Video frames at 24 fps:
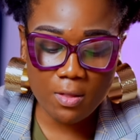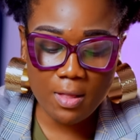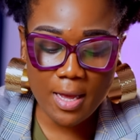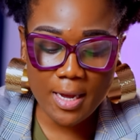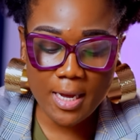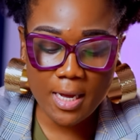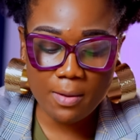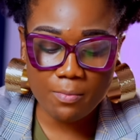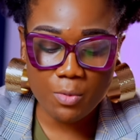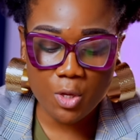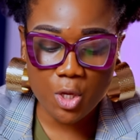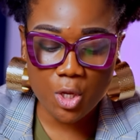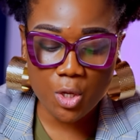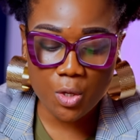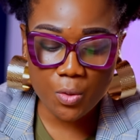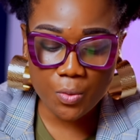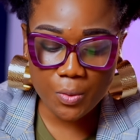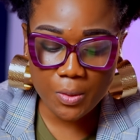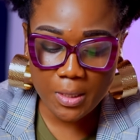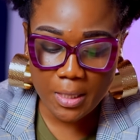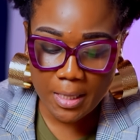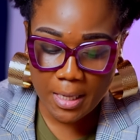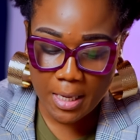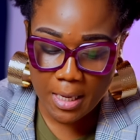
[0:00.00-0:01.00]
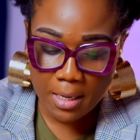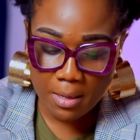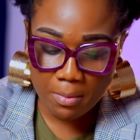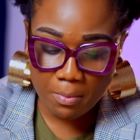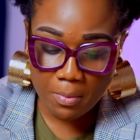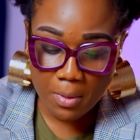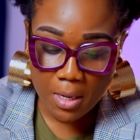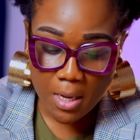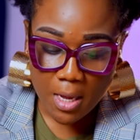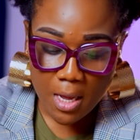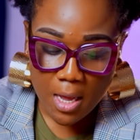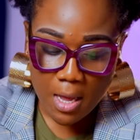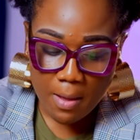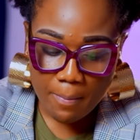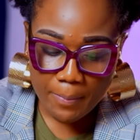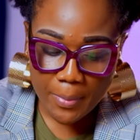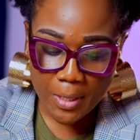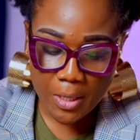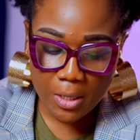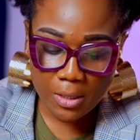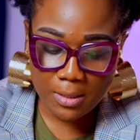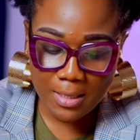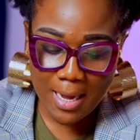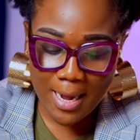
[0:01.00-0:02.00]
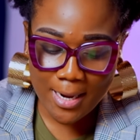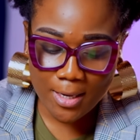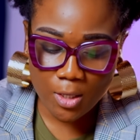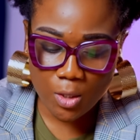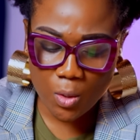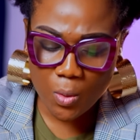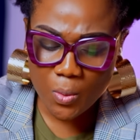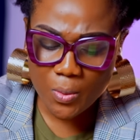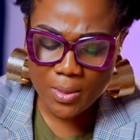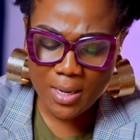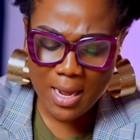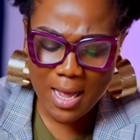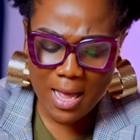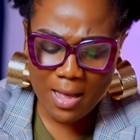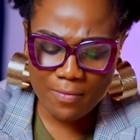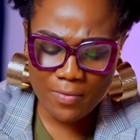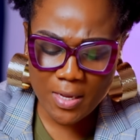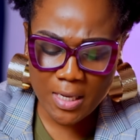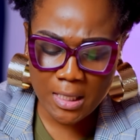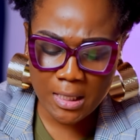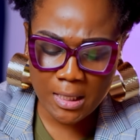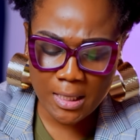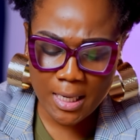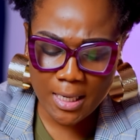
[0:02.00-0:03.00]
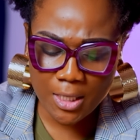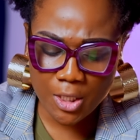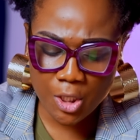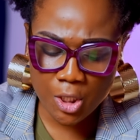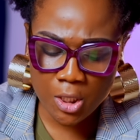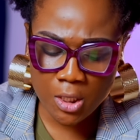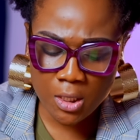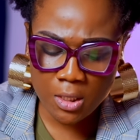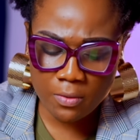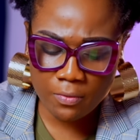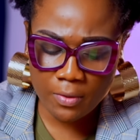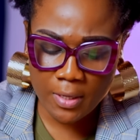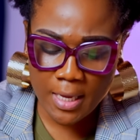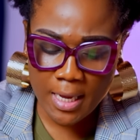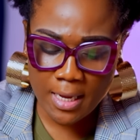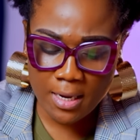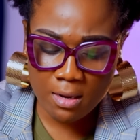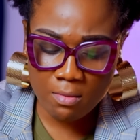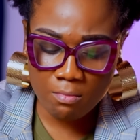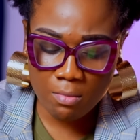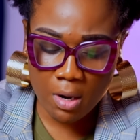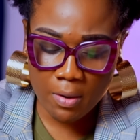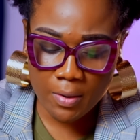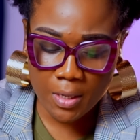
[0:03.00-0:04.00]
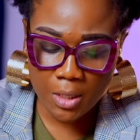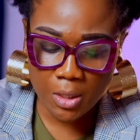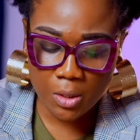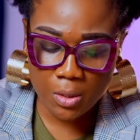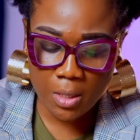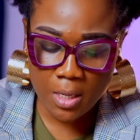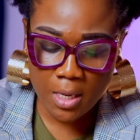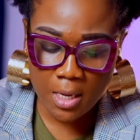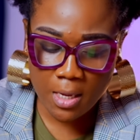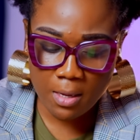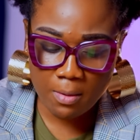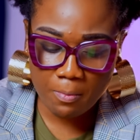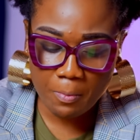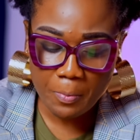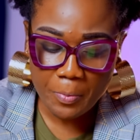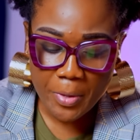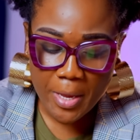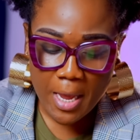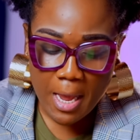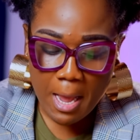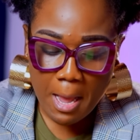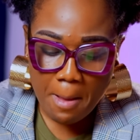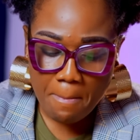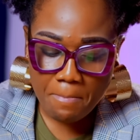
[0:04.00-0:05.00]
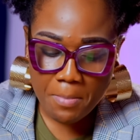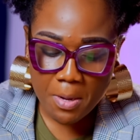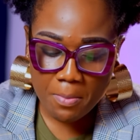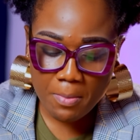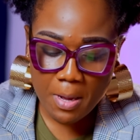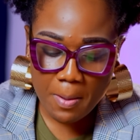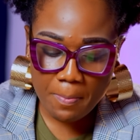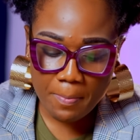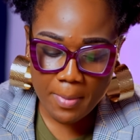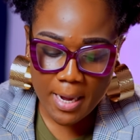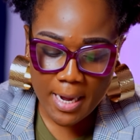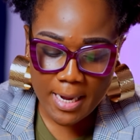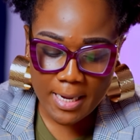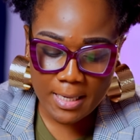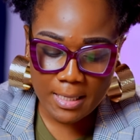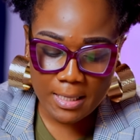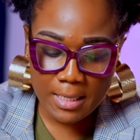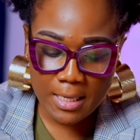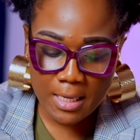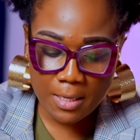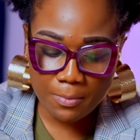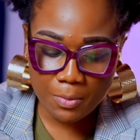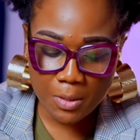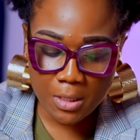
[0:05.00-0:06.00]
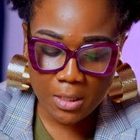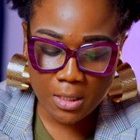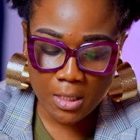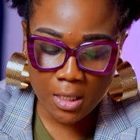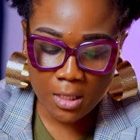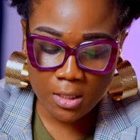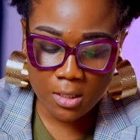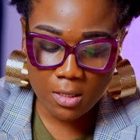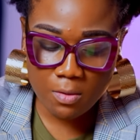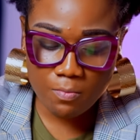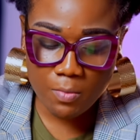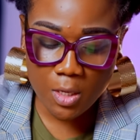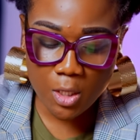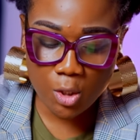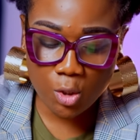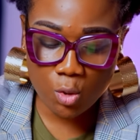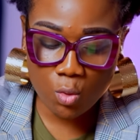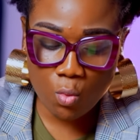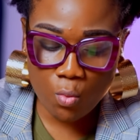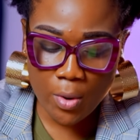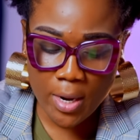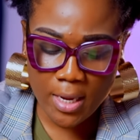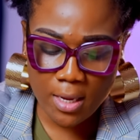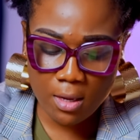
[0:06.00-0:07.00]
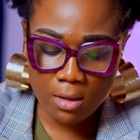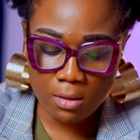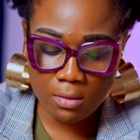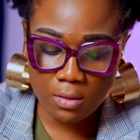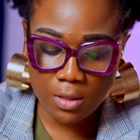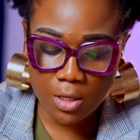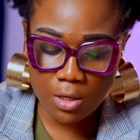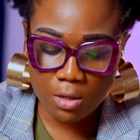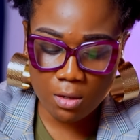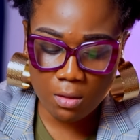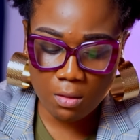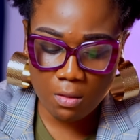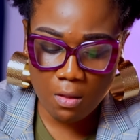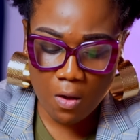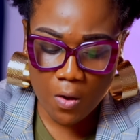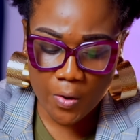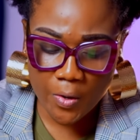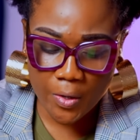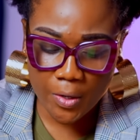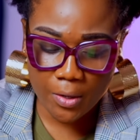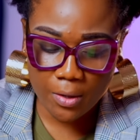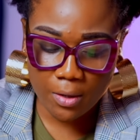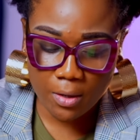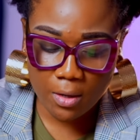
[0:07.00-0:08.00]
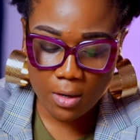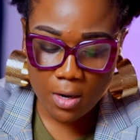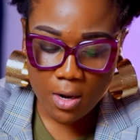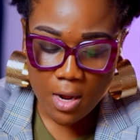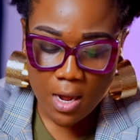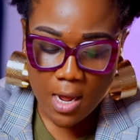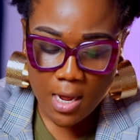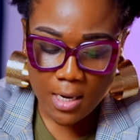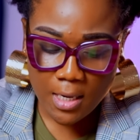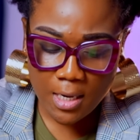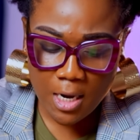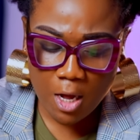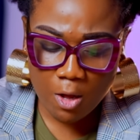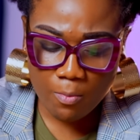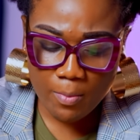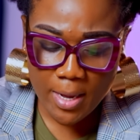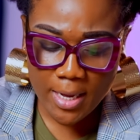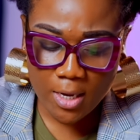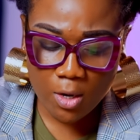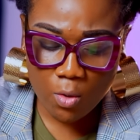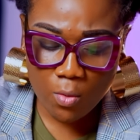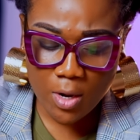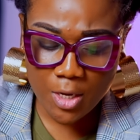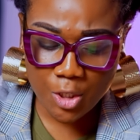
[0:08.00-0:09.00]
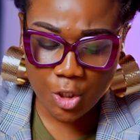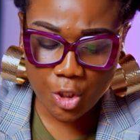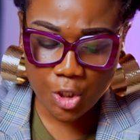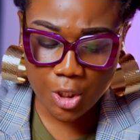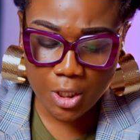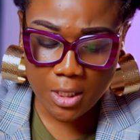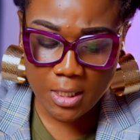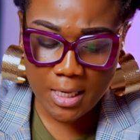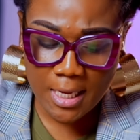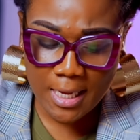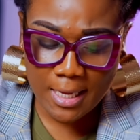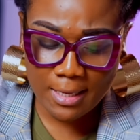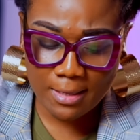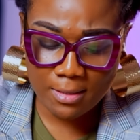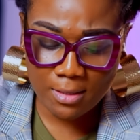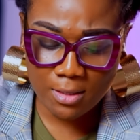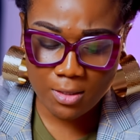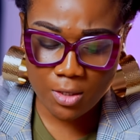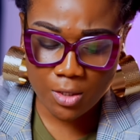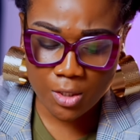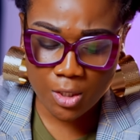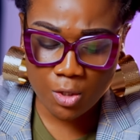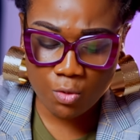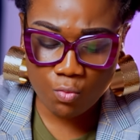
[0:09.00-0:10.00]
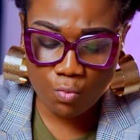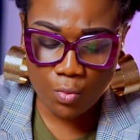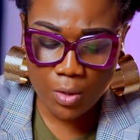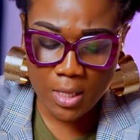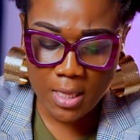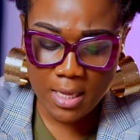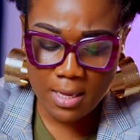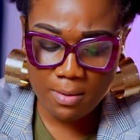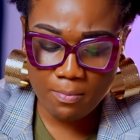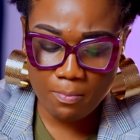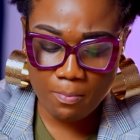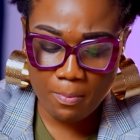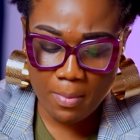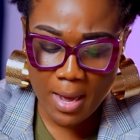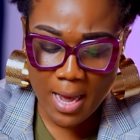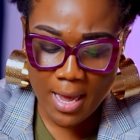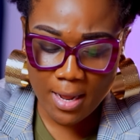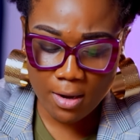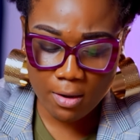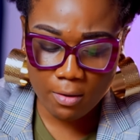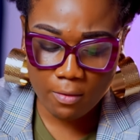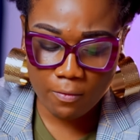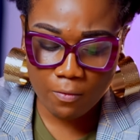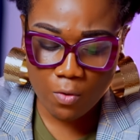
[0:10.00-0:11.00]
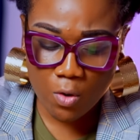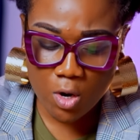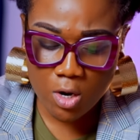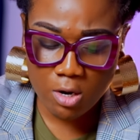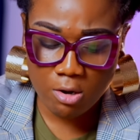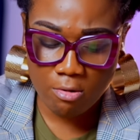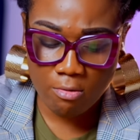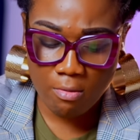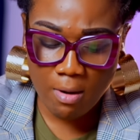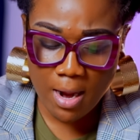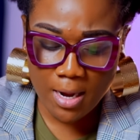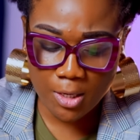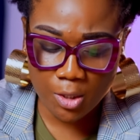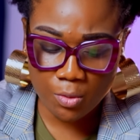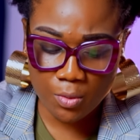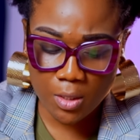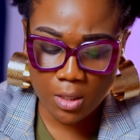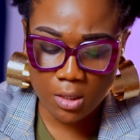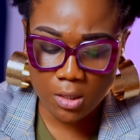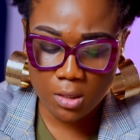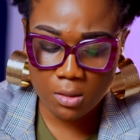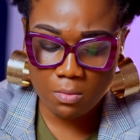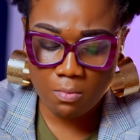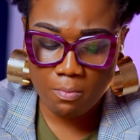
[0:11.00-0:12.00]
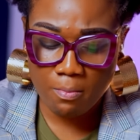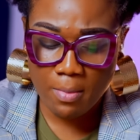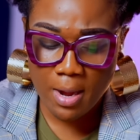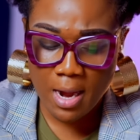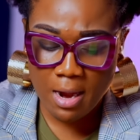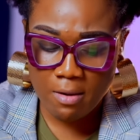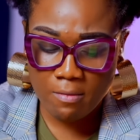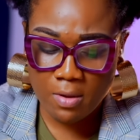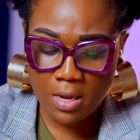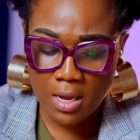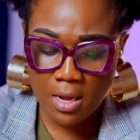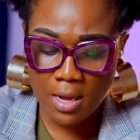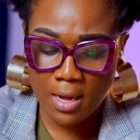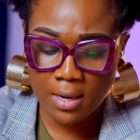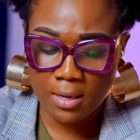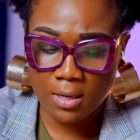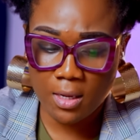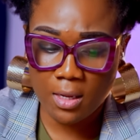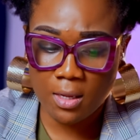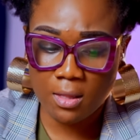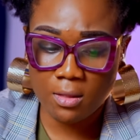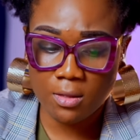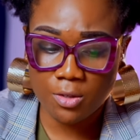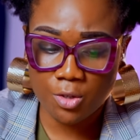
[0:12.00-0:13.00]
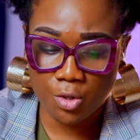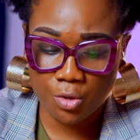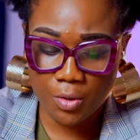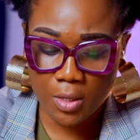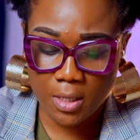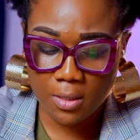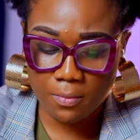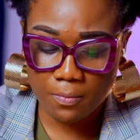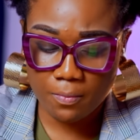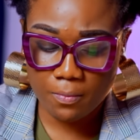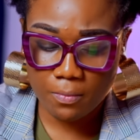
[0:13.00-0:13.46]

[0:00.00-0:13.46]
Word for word: like I'm using him because I don't have intentions of getting married to him, but my mind keeps telling me to wait a little longer. Now my question is, does it really matter for a graduate to marry an illiterate?